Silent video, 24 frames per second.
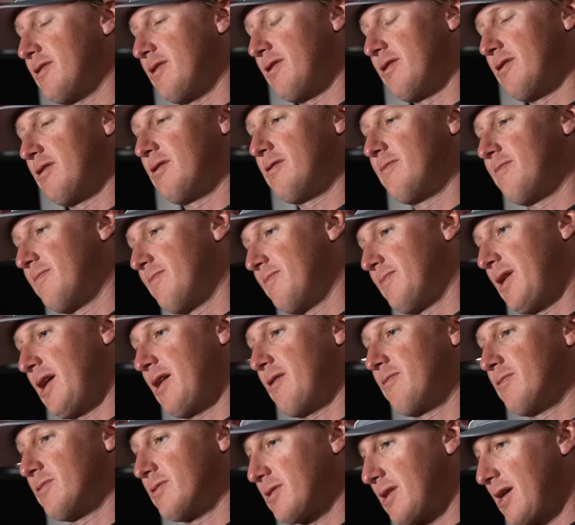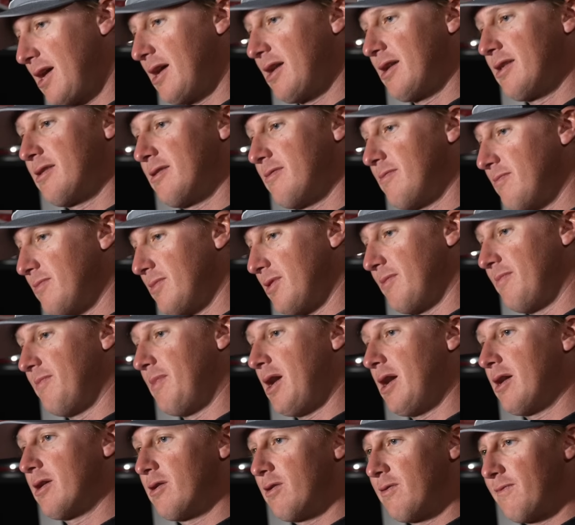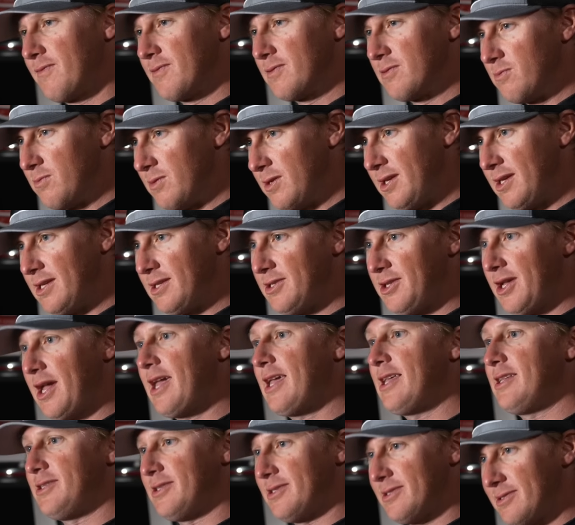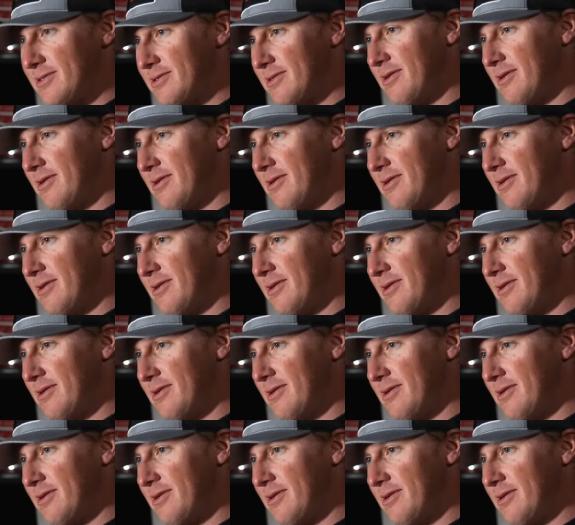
Um, that was kind of the, the motto for the week, changes.